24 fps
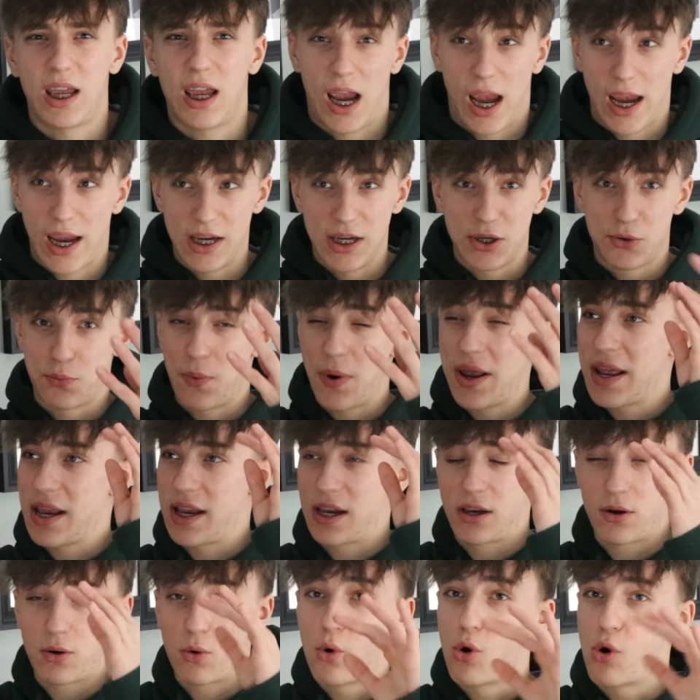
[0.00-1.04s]
he's
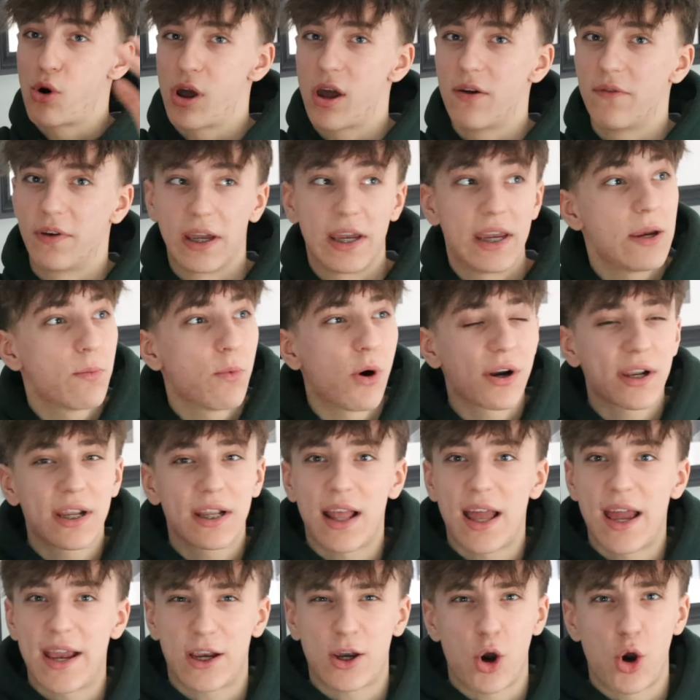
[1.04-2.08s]
winning all over. He won in
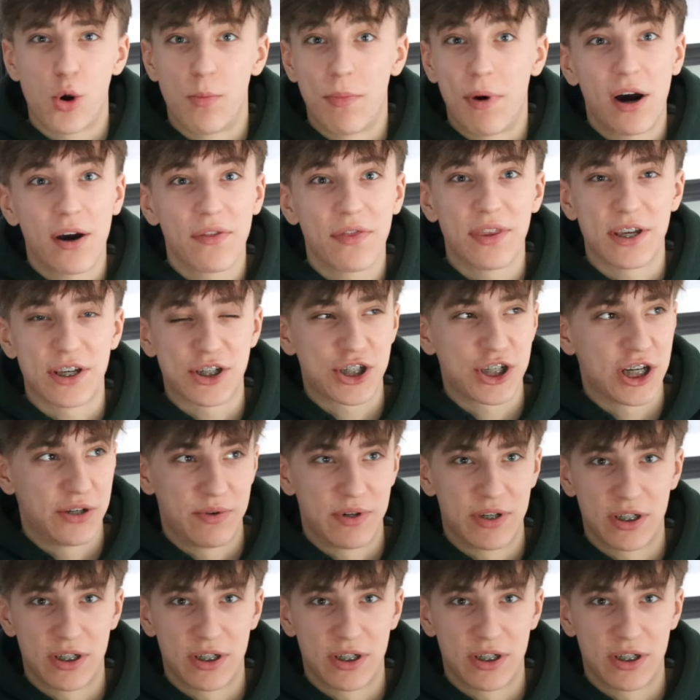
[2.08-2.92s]
like Oman this year in